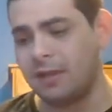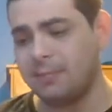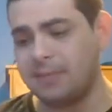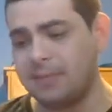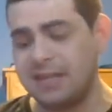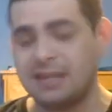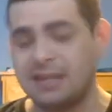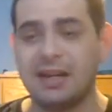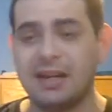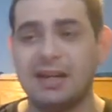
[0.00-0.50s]

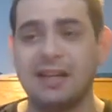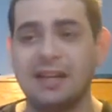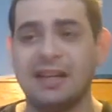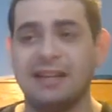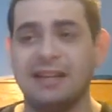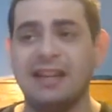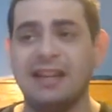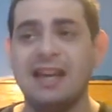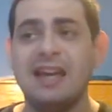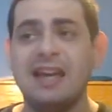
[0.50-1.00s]

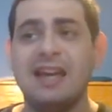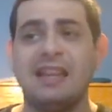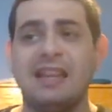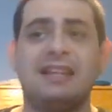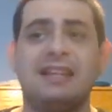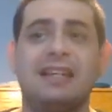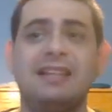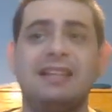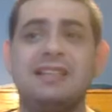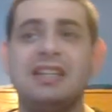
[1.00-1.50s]
because
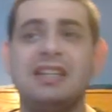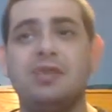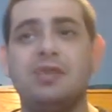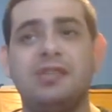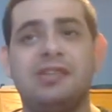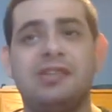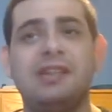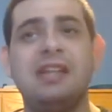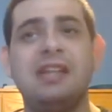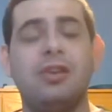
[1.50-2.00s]
they
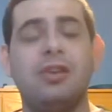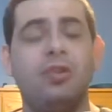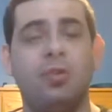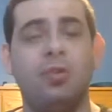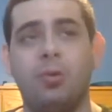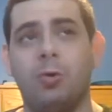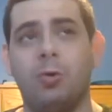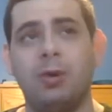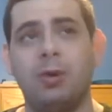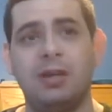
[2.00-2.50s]
continuously
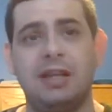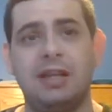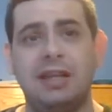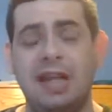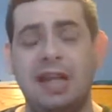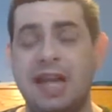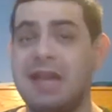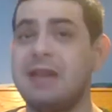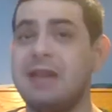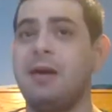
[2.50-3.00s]
ignored
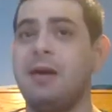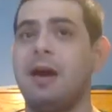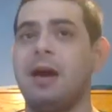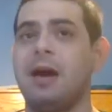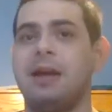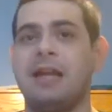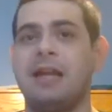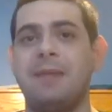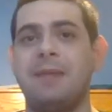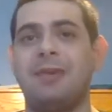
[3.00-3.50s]
Cam-
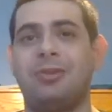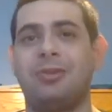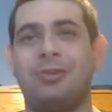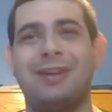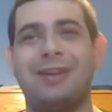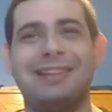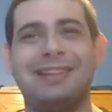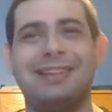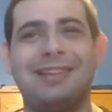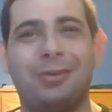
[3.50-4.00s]
uh, Kamek
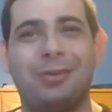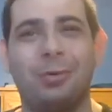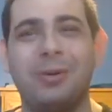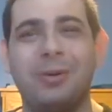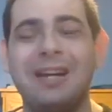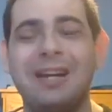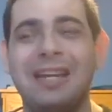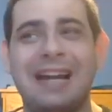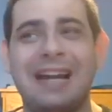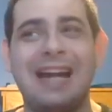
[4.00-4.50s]
throughout the
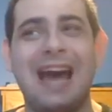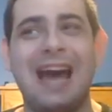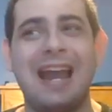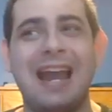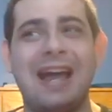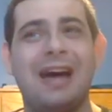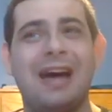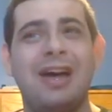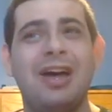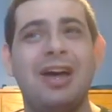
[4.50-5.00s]
story, and that
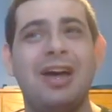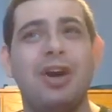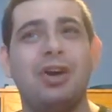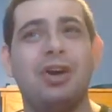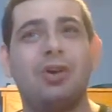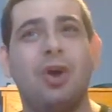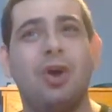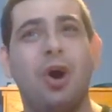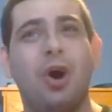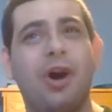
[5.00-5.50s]
kind of
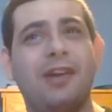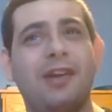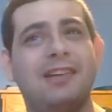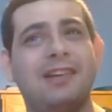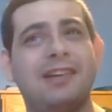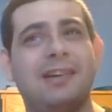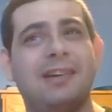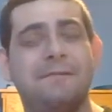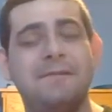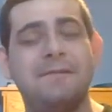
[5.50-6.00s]

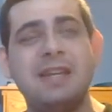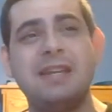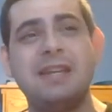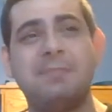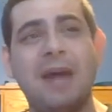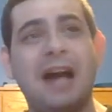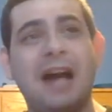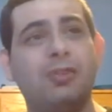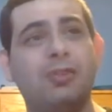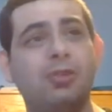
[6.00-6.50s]
causes a
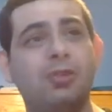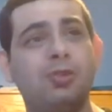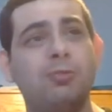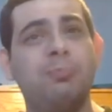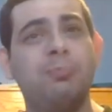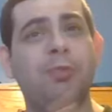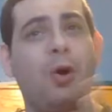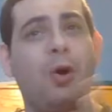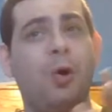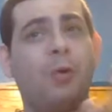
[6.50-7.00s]
feedback
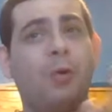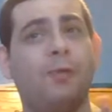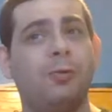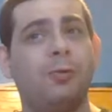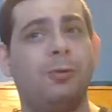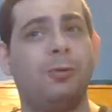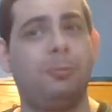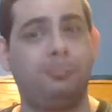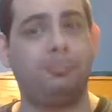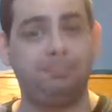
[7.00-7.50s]
loop
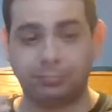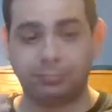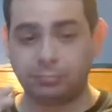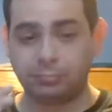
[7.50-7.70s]
over